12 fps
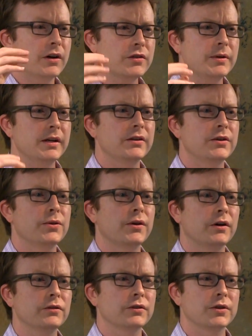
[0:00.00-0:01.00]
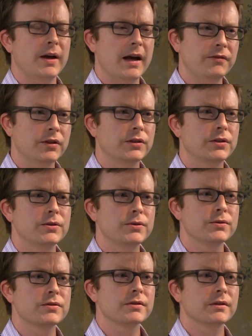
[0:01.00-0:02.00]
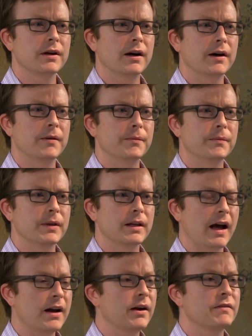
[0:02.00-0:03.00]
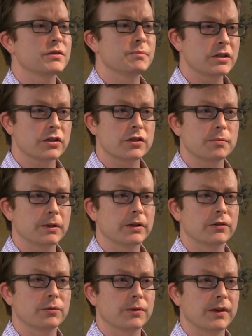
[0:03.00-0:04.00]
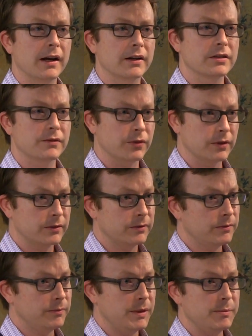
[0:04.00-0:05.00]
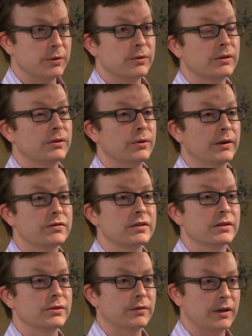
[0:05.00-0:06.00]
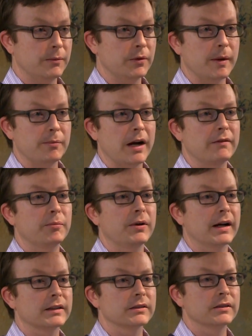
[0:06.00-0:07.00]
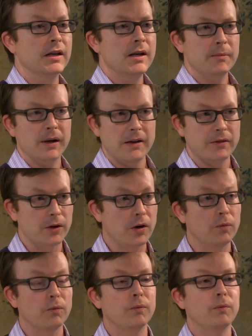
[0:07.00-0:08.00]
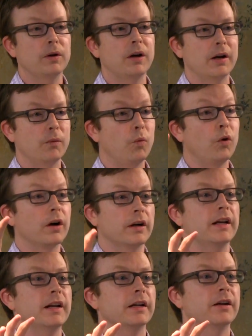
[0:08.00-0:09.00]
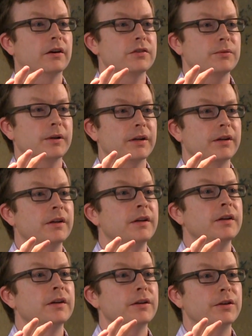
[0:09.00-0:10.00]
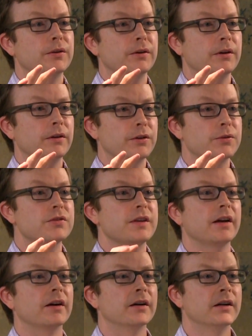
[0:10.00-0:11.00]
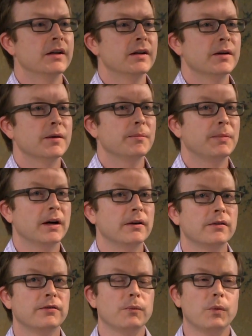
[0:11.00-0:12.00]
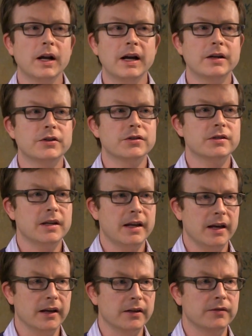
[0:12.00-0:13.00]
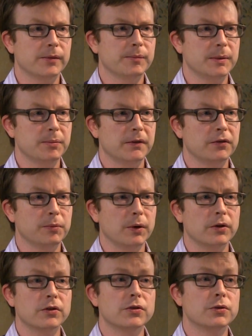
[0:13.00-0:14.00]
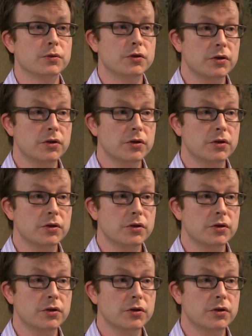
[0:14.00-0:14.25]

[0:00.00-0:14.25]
incarcerated youth also, you have to use, and I don't have as much experience with that except for people who I've seen who have come to my private practice, but I haven't gone and worked in incarcerated youth center. But from what I understand from people I've spoken to who